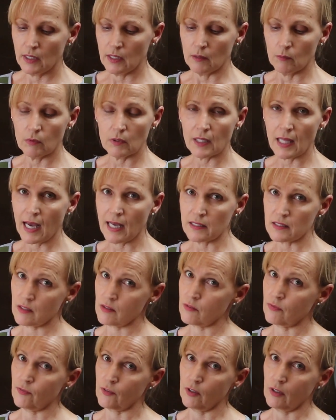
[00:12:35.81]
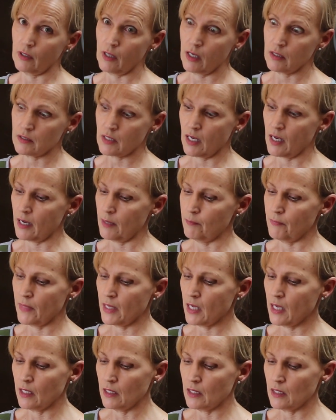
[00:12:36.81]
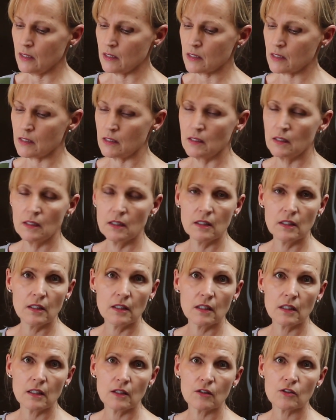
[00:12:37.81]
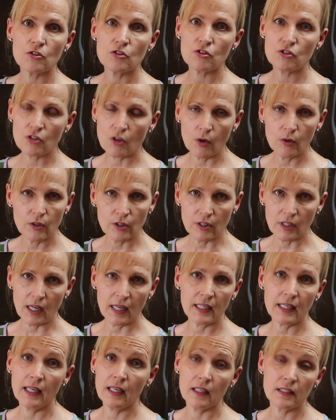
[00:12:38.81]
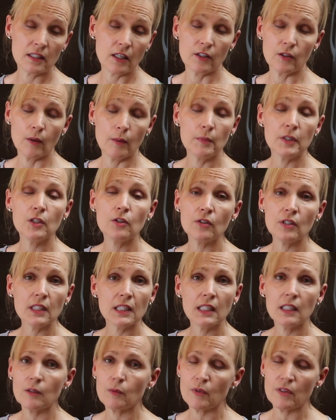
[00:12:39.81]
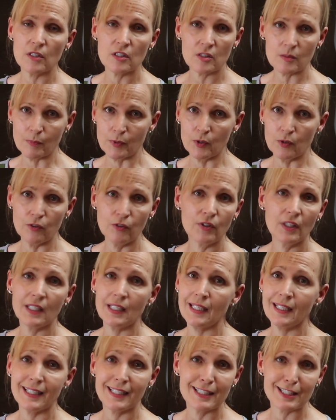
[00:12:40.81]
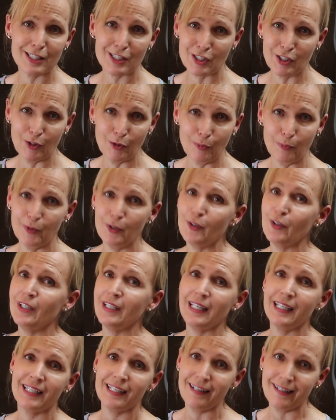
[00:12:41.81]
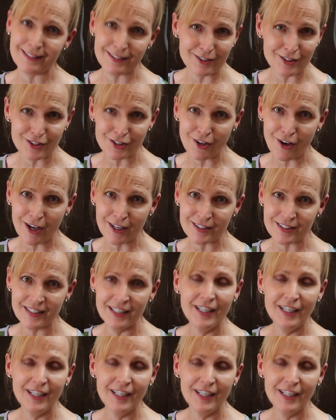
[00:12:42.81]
It will last for a long time, and it's so good. I can't tell you. I mean, you can eat it with a spoon, you can eat it as soup, you can eat it as a sauce.